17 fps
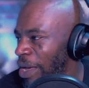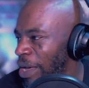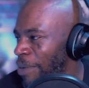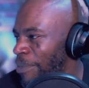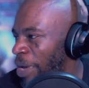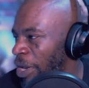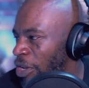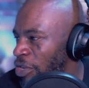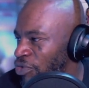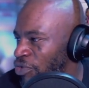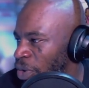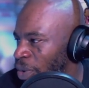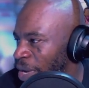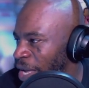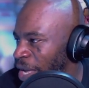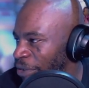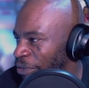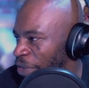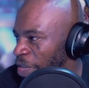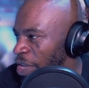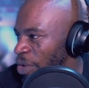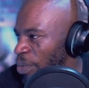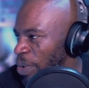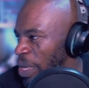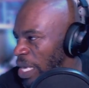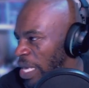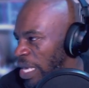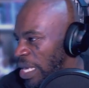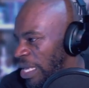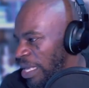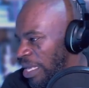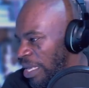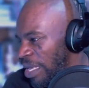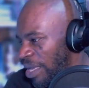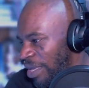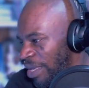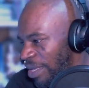my notes real quick. I think we